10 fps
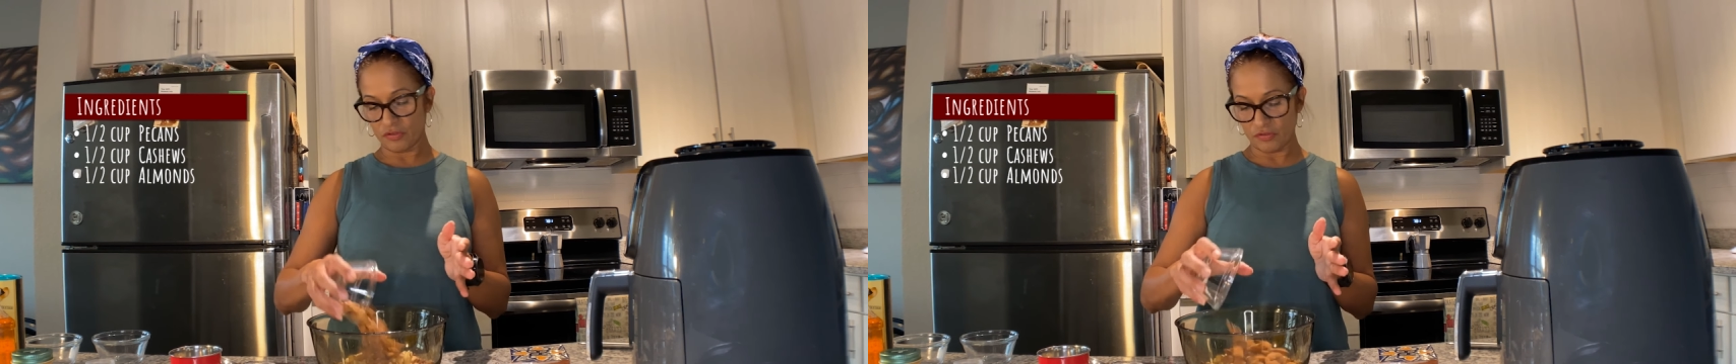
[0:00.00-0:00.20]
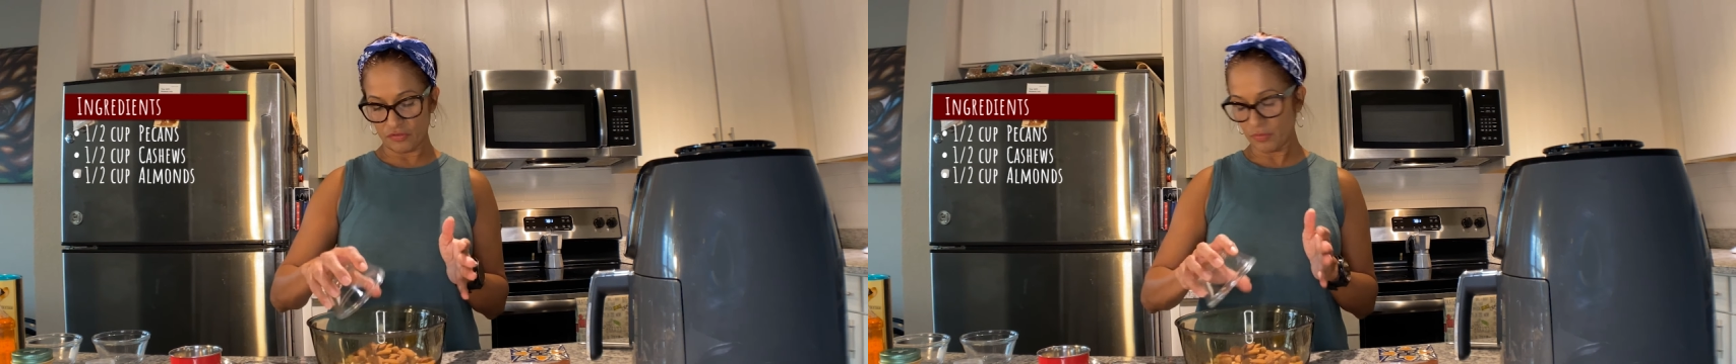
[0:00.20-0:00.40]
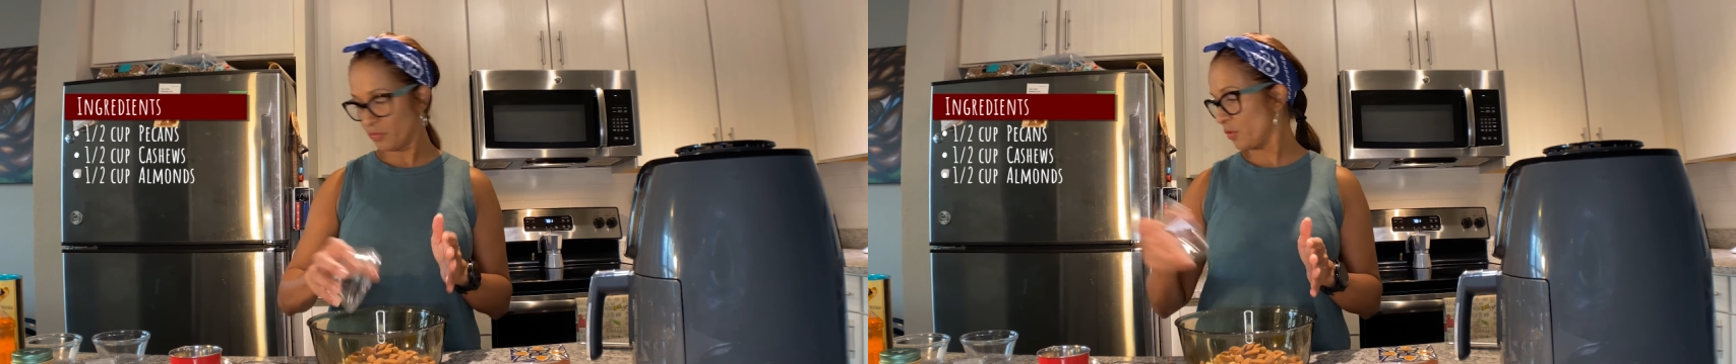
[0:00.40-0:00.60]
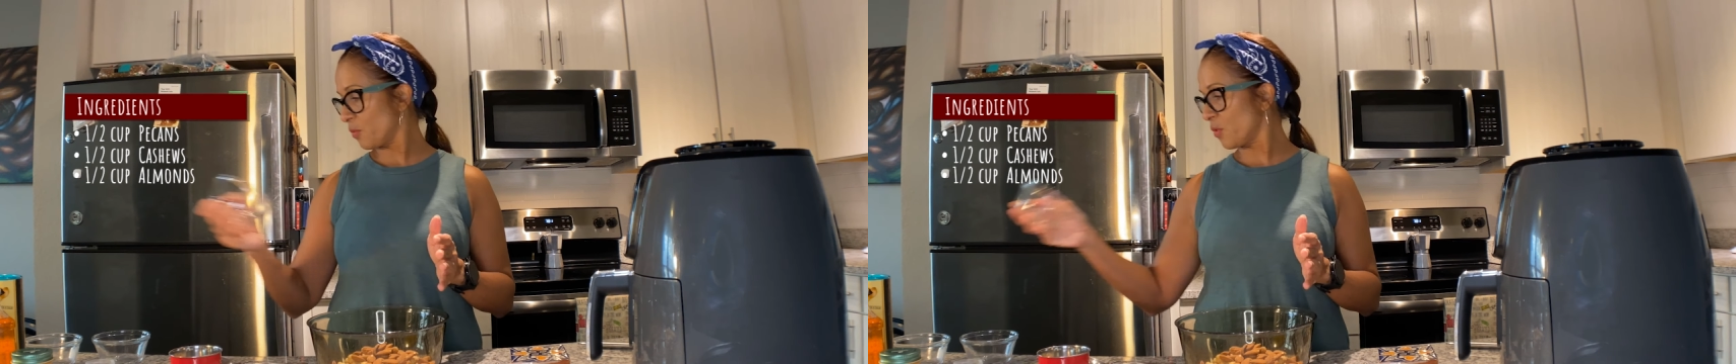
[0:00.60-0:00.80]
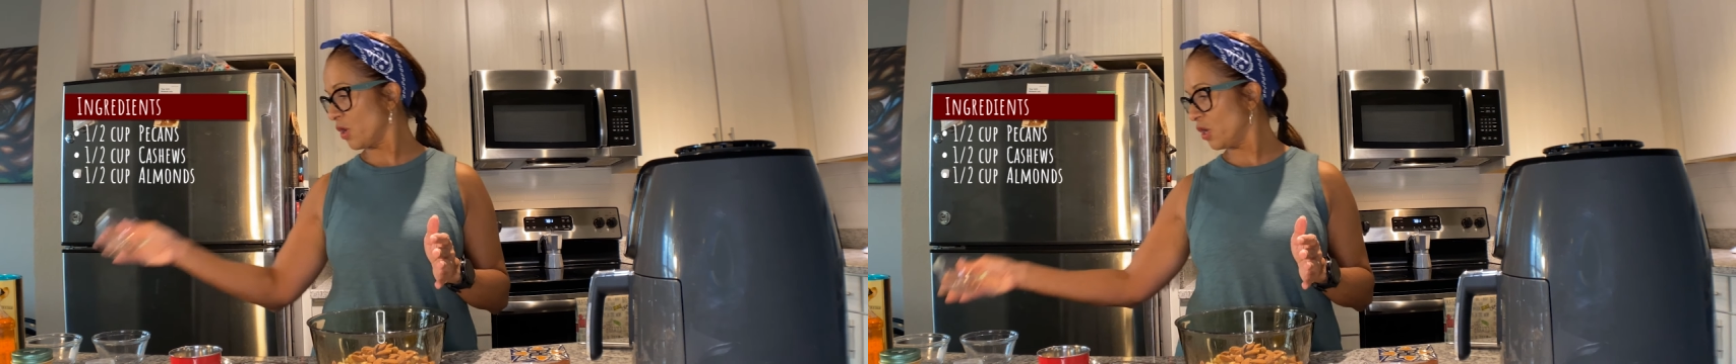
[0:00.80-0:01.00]
use the
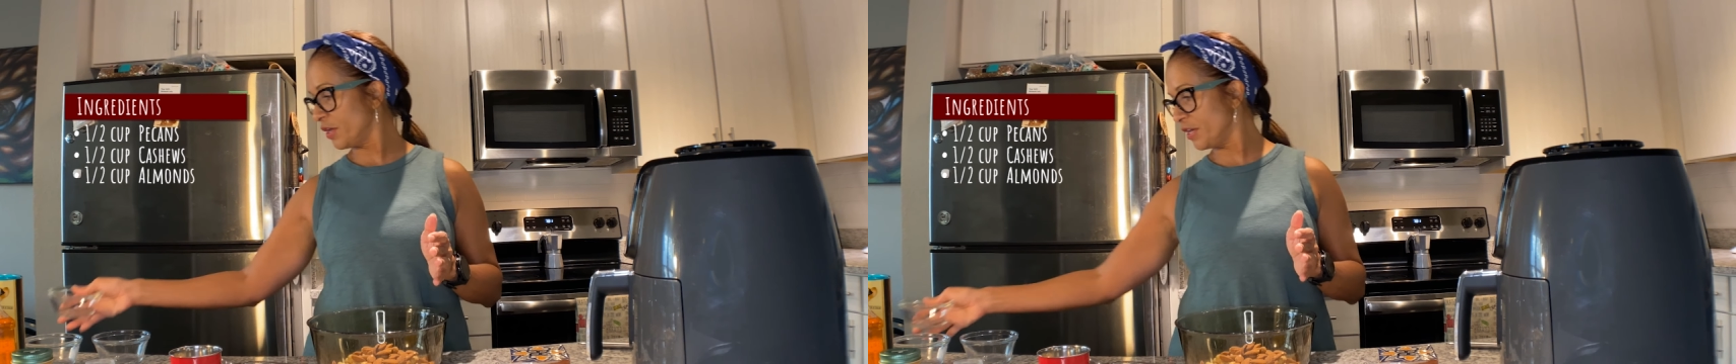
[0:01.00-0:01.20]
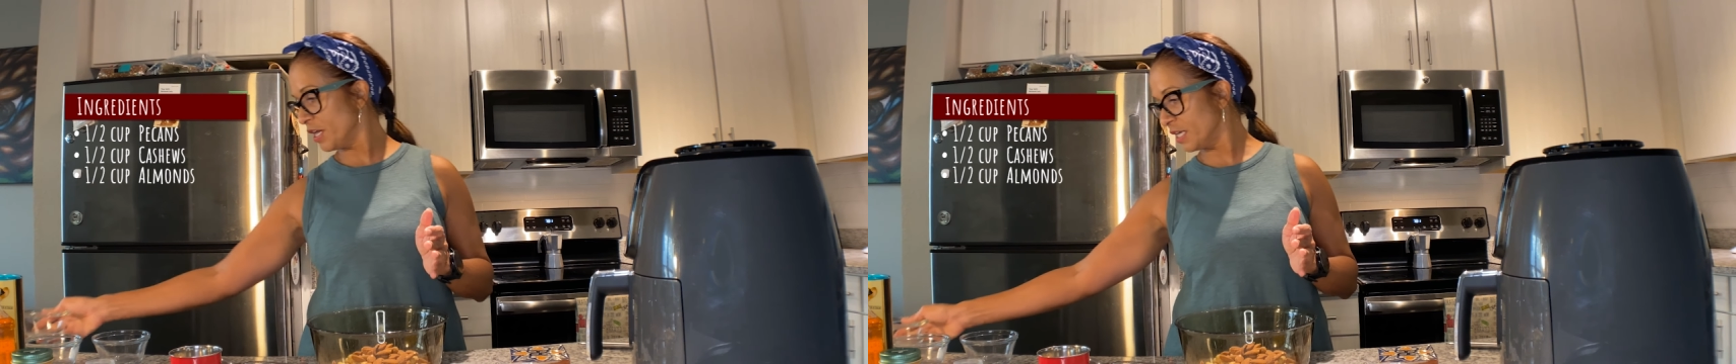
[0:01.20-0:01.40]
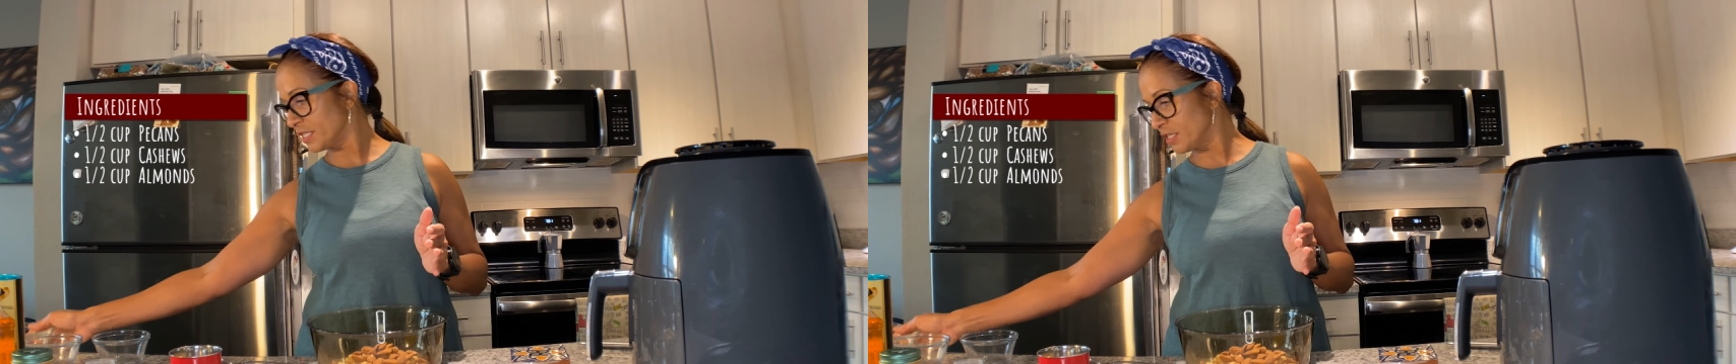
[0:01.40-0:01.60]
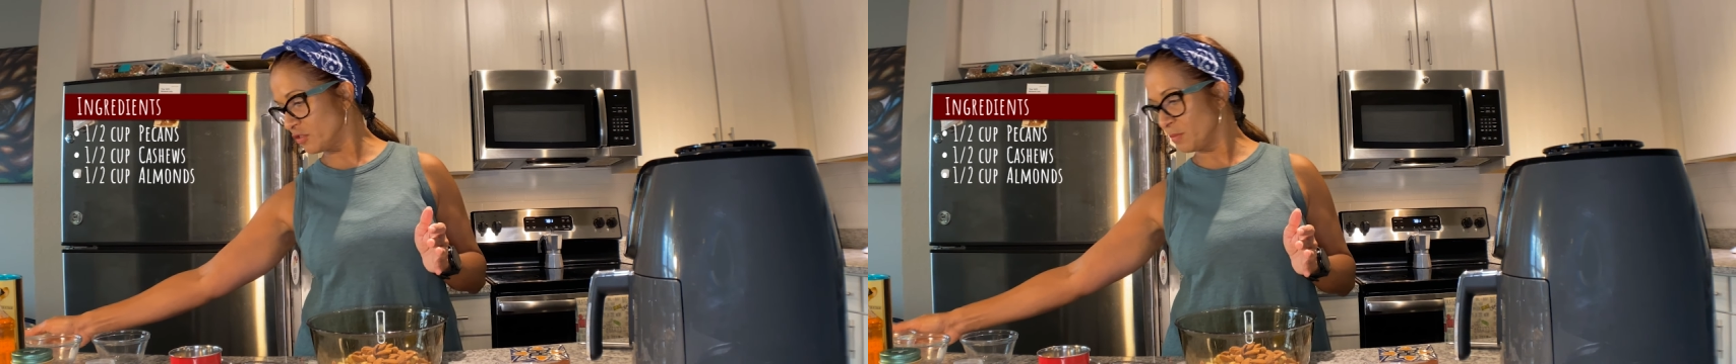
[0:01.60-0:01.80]
raw nuts as